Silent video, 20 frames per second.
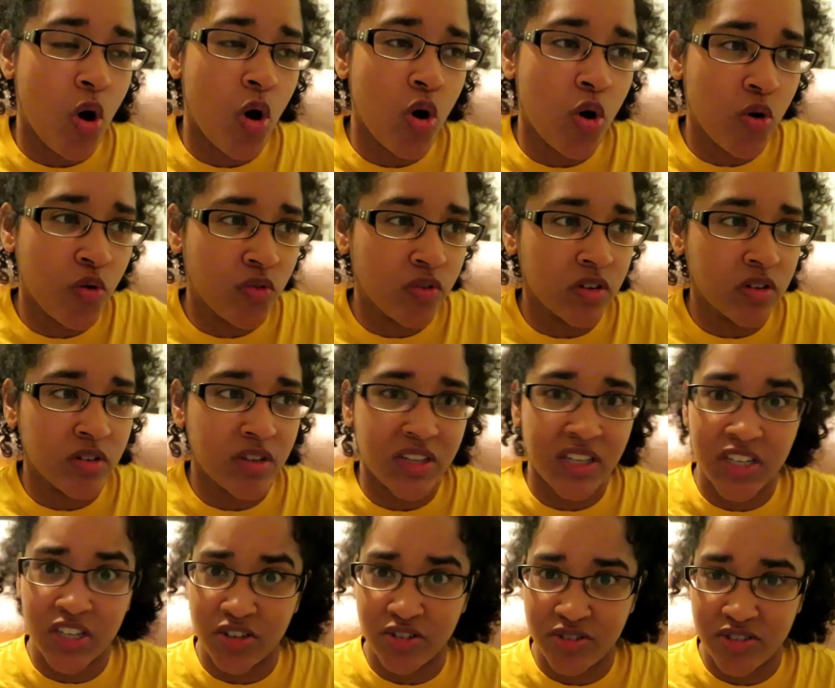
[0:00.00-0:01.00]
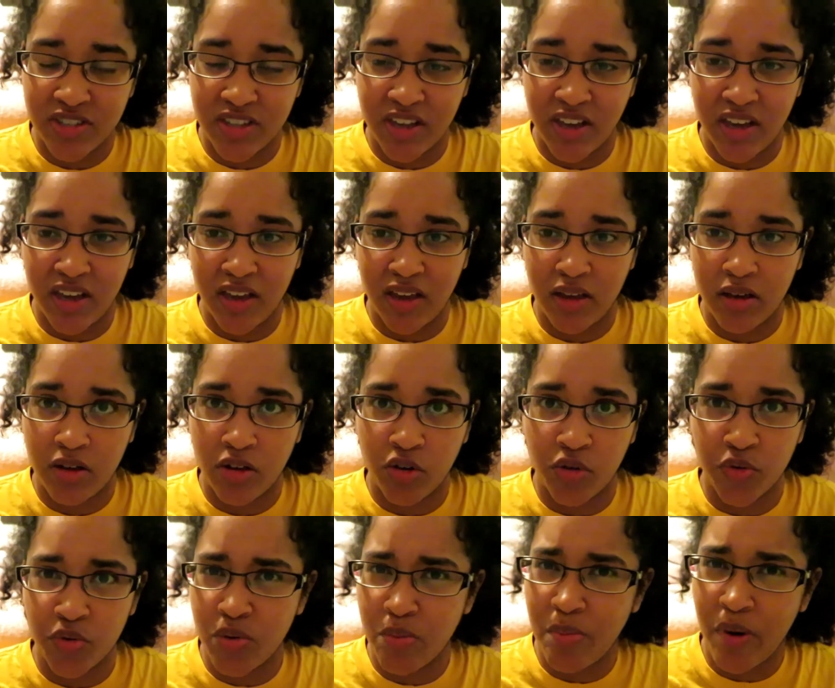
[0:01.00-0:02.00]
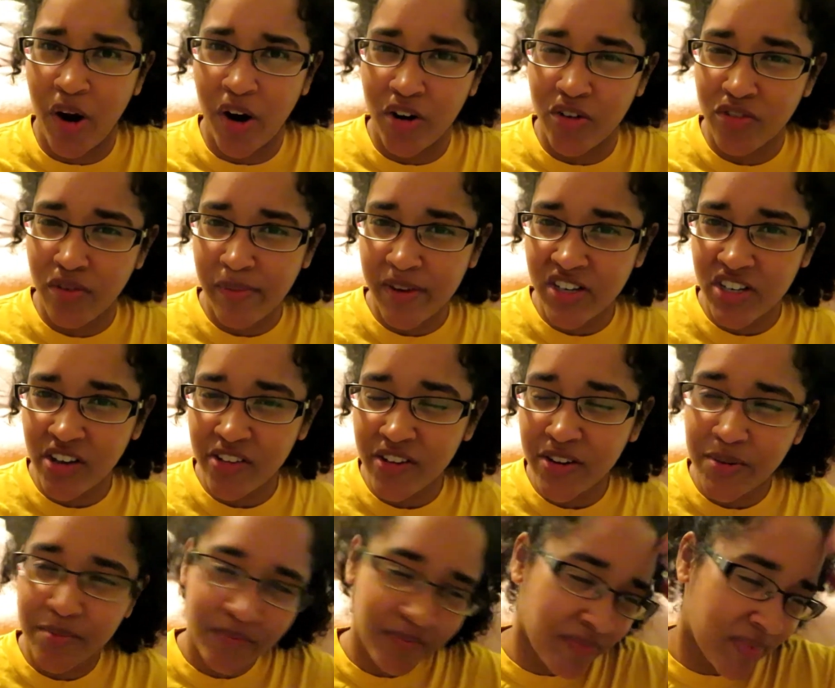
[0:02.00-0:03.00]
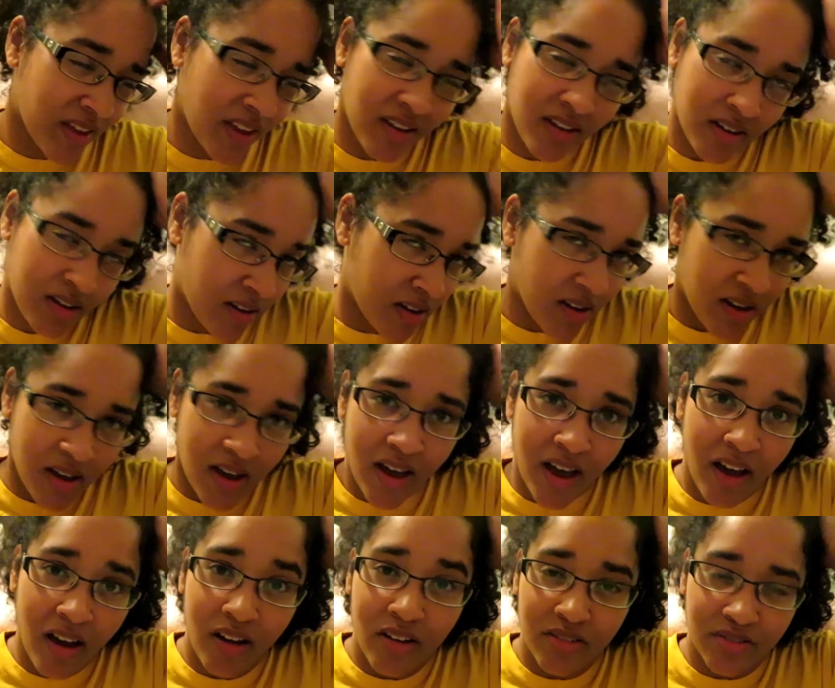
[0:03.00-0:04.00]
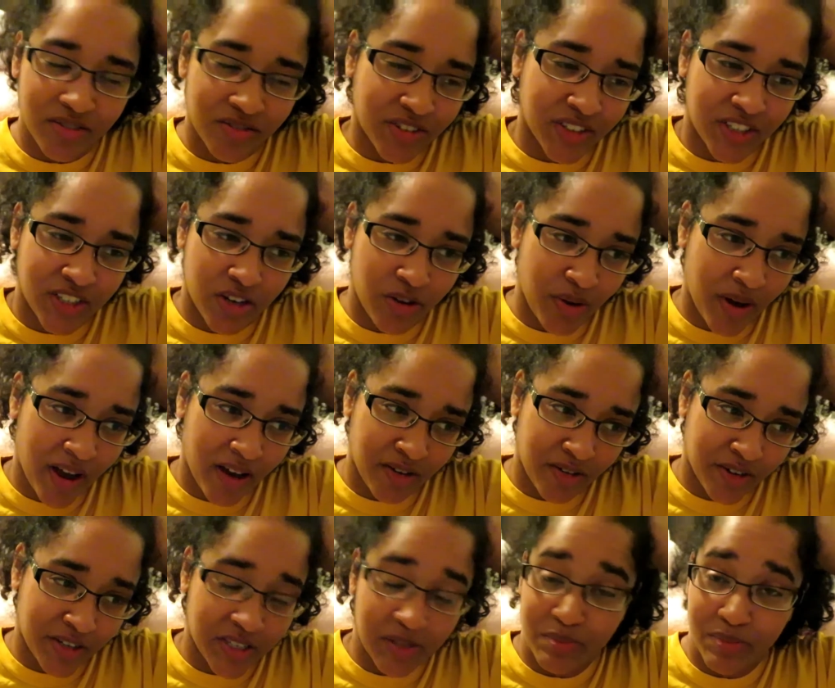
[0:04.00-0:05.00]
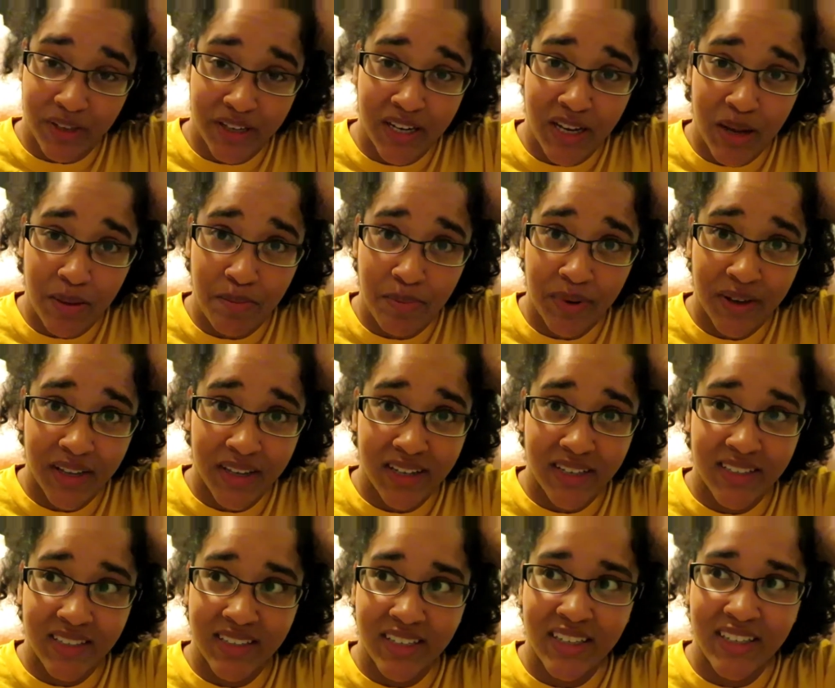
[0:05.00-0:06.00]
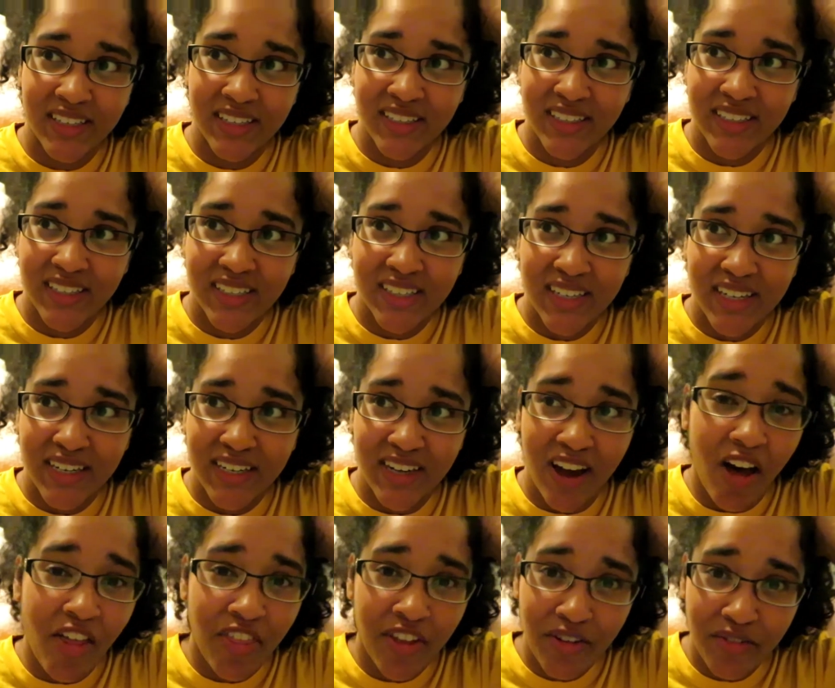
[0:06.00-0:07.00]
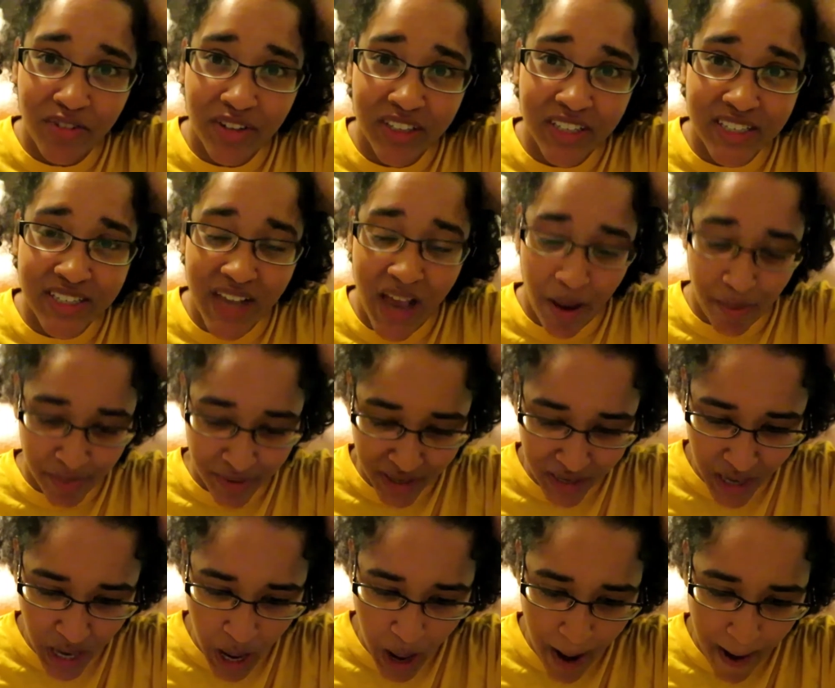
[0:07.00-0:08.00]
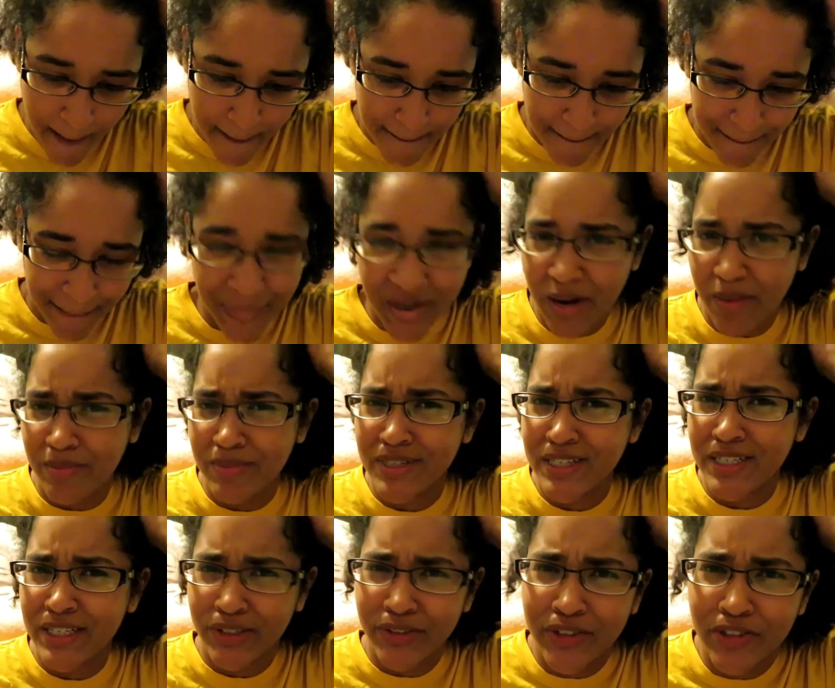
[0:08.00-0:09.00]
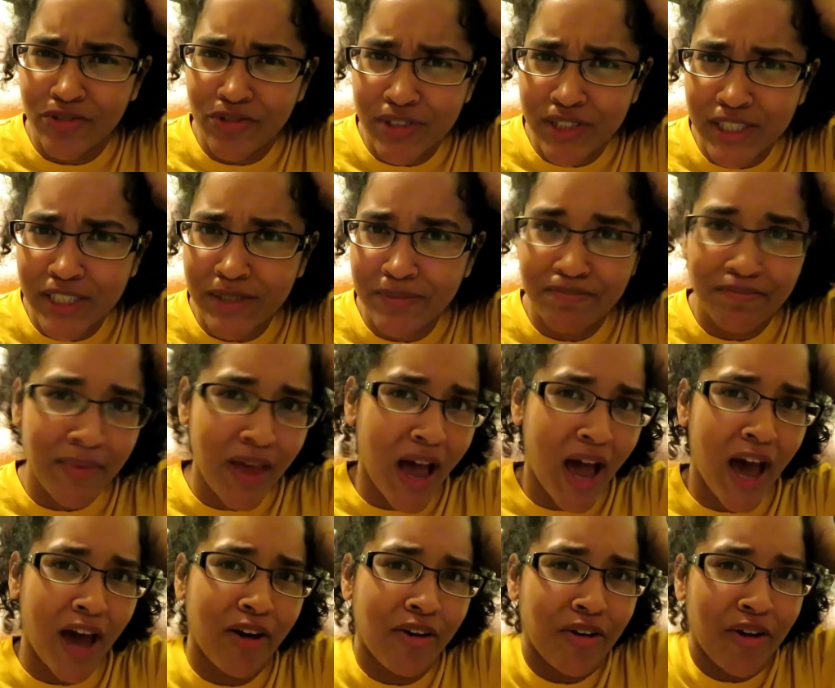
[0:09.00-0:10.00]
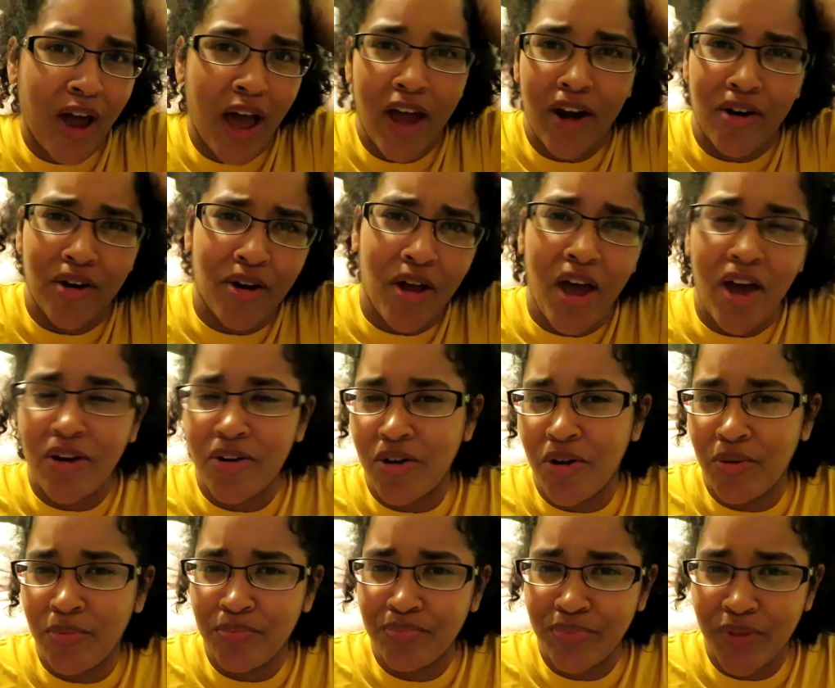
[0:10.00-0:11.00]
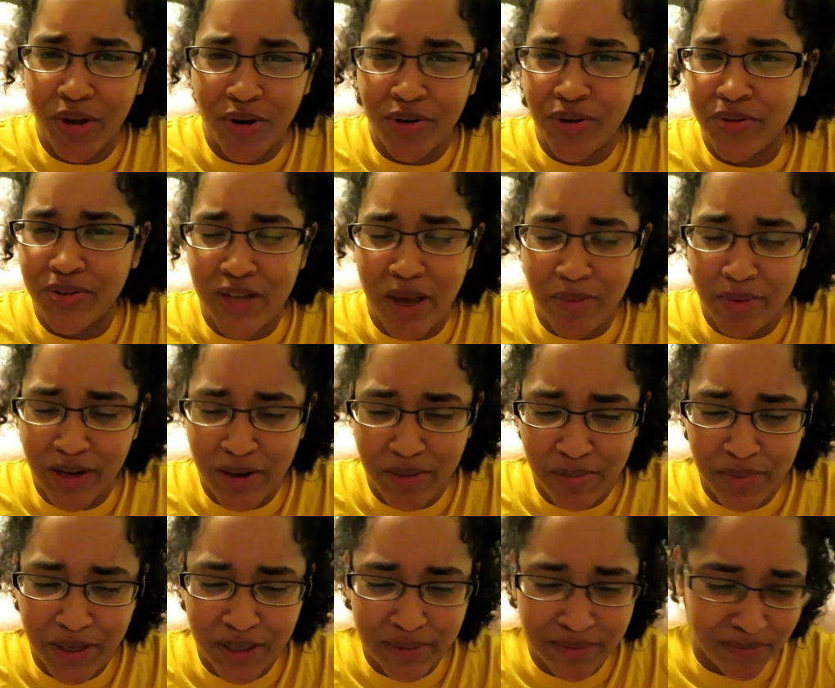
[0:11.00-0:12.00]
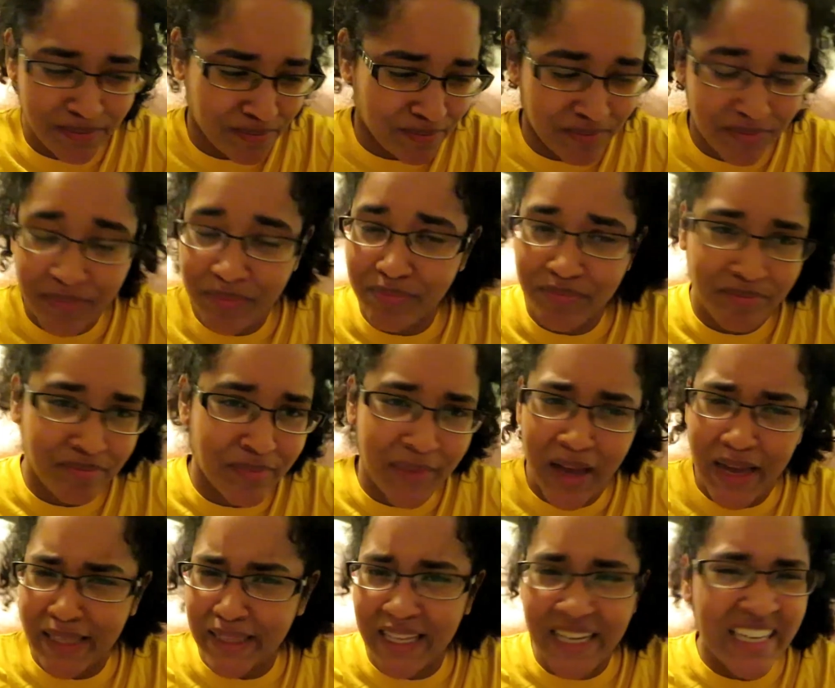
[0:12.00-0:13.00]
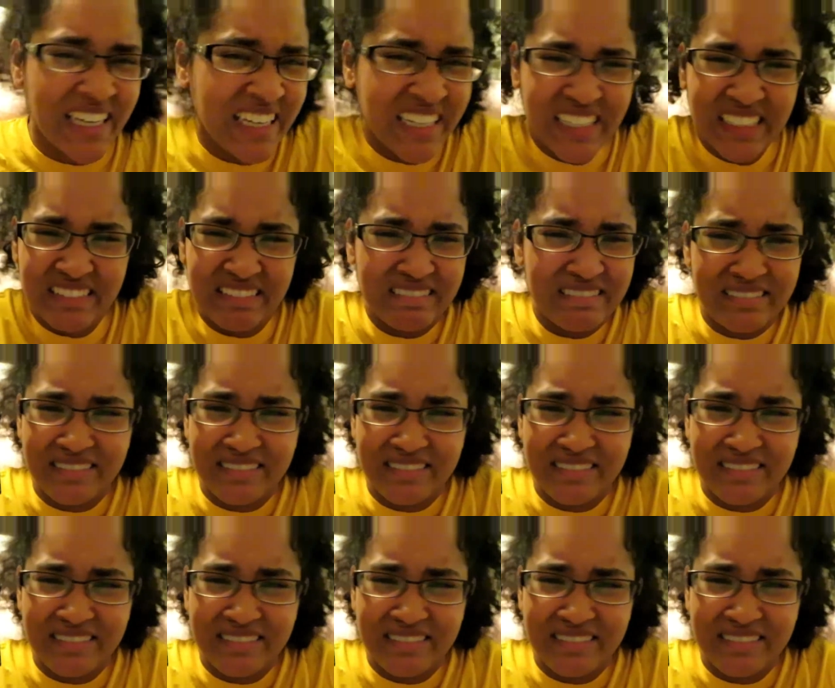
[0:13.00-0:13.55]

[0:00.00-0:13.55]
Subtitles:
over the years they grew apart from each other. I don't really know how to explain it, but nothing really is happening, but I'm still interested. I don't know. I don't know what's happening, but I like it.